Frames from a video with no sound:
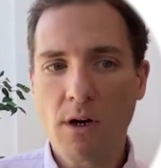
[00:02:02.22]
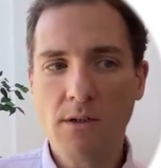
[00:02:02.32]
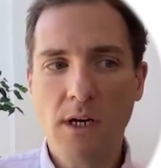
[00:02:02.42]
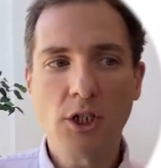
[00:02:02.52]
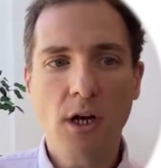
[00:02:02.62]

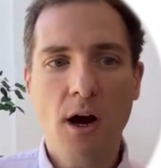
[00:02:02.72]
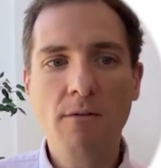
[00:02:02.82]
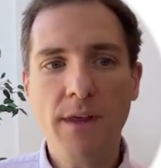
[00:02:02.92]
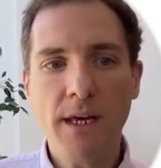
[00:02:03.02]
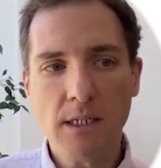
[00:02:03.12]
organization
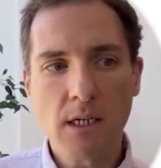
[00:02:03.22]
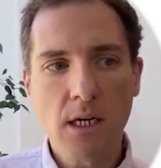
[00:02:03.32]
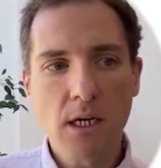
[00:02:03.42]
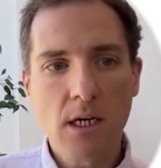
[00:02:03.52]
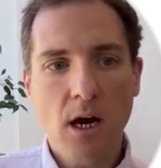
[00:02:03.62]
of
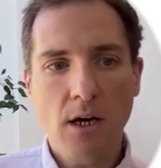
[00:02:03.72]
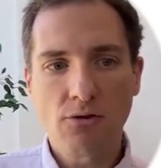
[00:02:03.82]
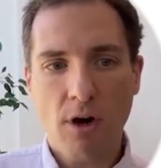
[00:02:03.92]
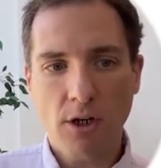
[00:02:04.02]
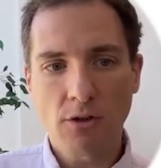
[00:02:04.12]
these
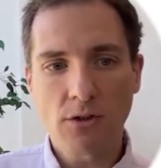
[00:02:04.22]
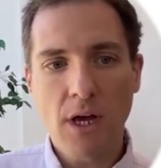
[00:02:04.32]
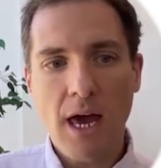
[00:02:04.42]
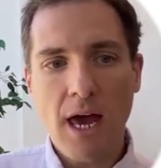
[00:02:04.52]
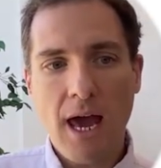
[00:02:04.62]

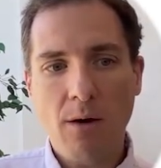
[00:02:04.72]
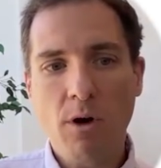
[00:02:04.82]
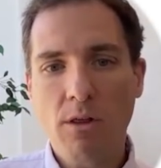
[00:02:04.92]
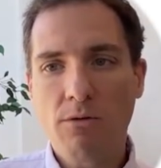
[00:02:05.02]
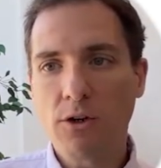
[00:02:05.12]
structures, and
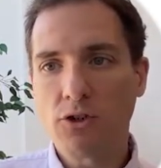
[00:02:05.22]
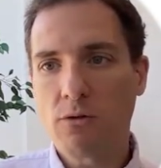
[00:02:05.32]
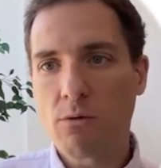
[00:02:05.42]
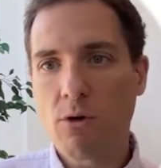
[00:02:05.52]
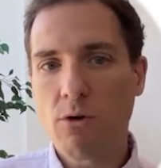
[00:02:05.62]
what are the
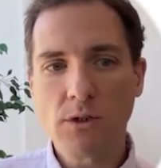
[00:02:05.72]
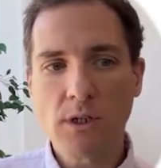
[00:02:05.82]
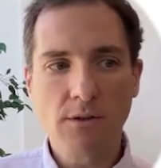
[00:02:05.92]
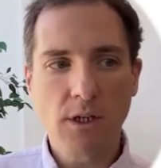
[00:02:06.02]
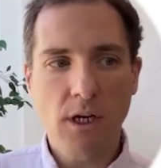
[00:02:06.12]
functional roles
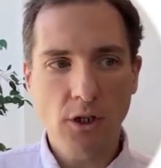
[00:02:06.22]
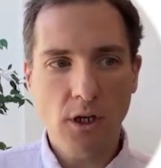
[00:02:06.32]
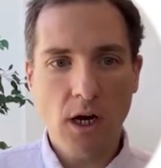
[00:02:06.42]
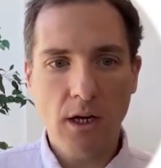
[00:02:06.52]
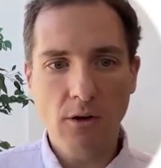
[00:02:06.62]
of such
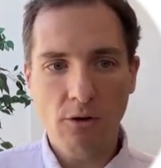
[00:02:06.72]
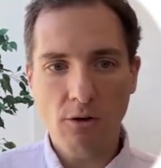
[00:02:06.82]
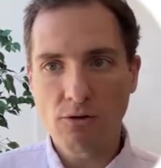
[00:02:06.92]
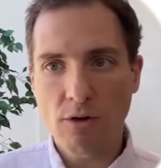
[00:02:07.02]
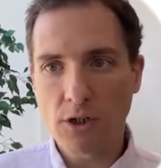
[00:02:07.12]

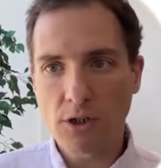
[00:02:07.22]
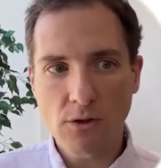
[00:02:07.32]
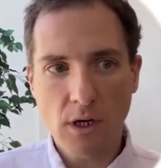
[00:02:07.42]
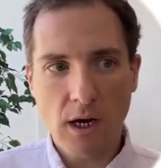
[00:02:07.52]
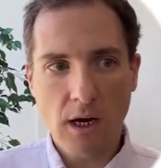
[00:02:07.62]
nuclear
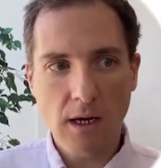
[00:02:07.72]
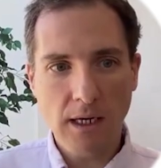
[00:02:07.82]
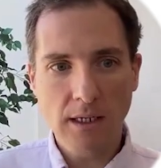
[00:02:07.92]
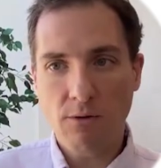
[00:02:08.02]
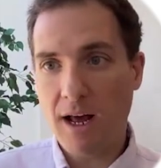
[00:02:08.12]
structures
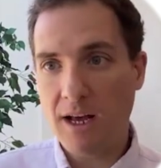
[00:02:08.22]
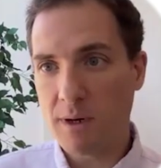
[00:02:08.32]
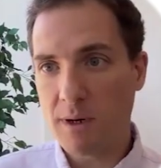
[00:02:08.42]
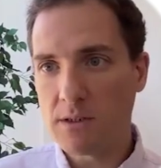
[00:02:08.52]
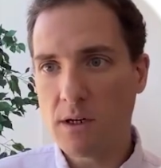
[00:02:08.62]
in different
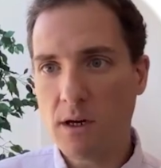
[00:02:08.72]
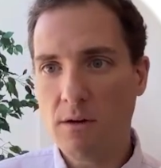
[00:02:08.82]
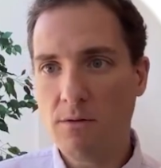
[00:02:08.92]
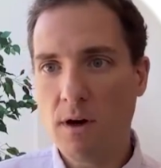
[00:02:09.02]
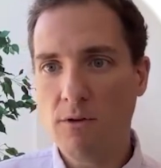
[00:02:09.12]
aspects
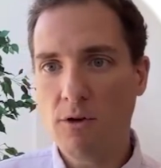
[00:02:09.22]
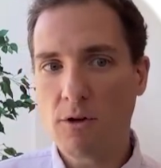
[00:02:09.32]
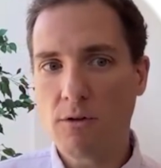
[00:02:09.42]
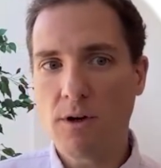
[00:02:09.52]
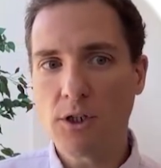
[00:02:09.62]
of
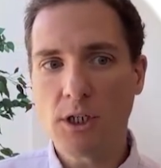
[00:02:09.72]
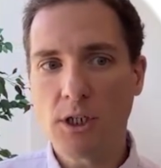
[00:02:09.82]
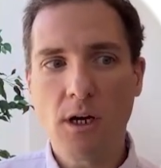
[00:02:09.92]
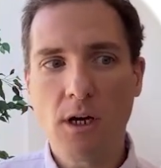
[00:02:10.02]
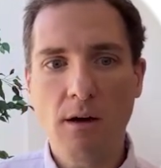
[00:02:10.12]
nuclear
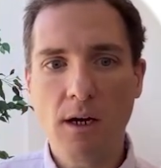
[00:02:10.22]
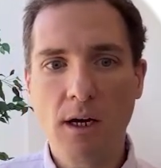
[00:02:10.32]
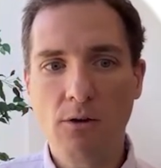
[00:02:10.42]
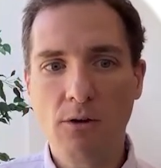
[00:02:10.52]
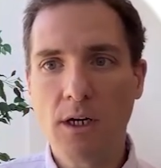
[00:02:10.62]
function,
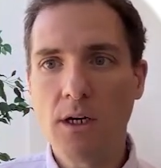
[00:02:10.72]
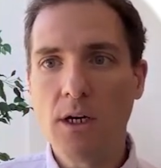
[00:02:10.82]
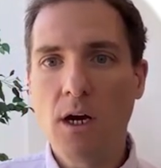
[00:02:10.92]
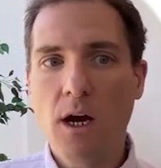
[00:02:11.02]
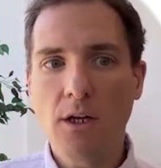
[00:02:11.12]
including
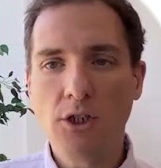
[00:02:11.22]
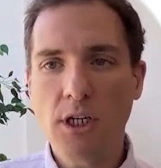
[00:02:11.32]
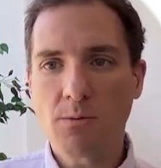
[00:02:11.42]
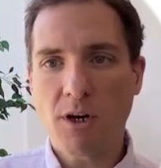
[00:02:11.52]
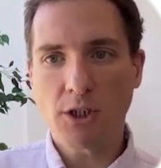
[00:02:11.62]

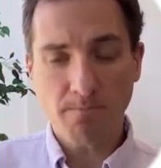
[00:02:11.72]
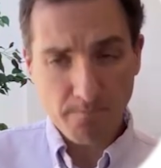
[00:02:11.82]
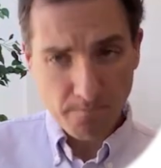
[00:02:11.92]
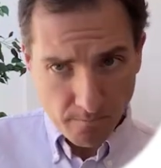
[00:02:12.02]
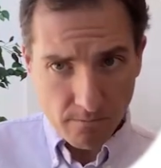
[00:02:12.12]
gene expression.
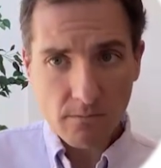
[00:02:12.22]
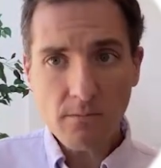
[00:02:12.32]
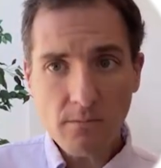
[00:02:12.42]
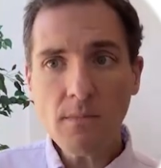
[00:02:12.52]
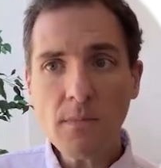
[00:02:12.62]

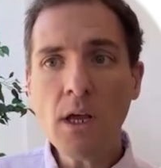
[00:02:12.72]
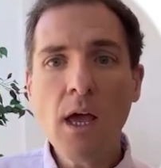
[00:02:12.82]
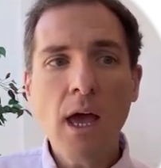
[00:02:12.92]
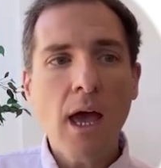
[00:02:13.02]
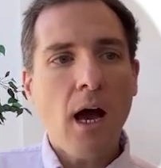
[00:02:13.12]

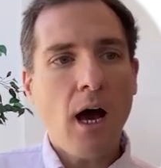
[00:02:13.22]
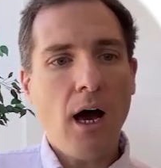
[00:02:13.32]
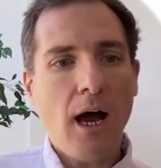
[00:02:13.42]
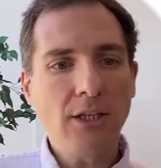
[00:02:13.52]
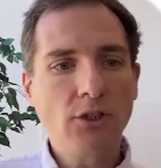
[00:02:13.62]

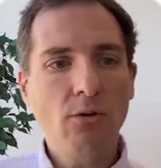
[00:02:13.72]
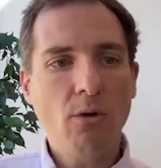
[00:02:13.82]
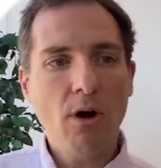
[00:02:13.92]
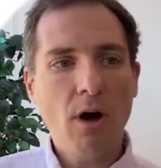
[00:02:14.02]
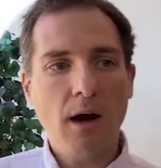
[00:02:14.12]
And
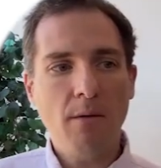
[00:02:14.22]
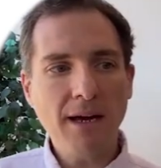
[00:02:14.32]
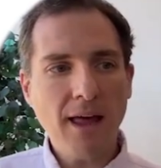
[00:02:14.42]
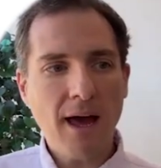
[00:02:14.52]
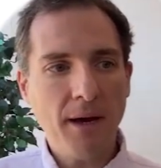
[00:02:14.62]
so
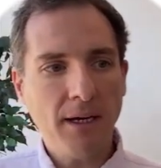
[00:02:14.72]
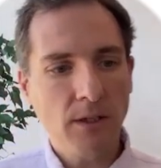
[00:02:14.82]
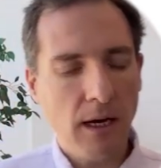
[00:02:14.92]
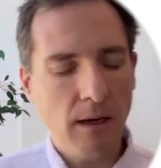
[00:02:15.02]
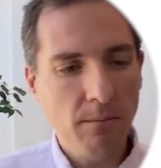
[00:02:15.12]
my lab
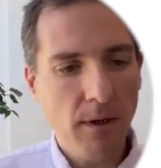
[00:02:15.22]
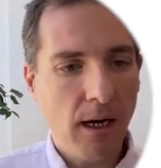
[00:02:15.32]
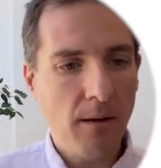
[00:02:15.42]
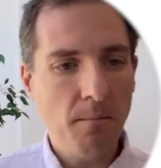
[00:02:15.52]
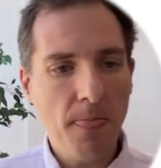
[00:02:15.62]
has
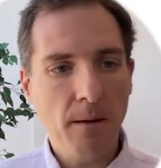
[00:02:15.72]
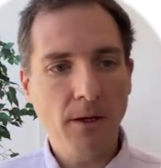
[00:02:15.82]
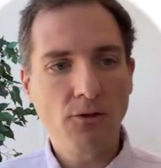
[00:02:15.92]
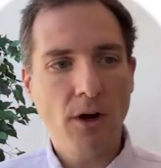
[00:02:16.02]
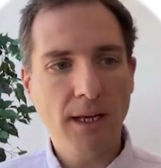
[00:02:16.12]

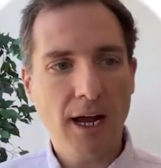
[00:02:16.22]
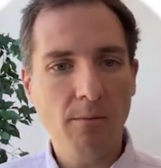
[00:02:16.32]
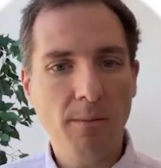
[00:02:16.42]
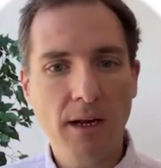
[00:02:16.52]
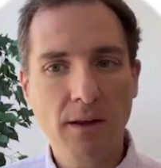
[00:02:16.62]
been trying to
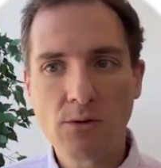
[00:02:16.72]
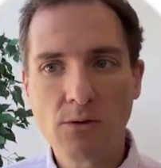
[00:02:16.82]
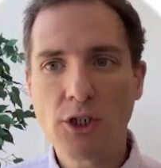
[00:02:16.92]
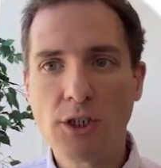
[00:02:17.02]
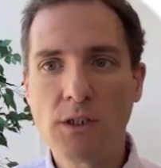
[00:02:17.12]
tackle many of these
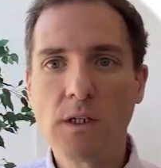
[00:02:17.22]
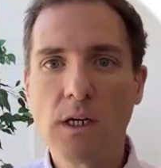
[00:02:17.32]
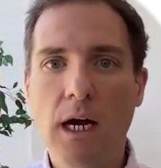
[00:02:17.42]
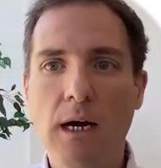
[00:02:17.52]
questions.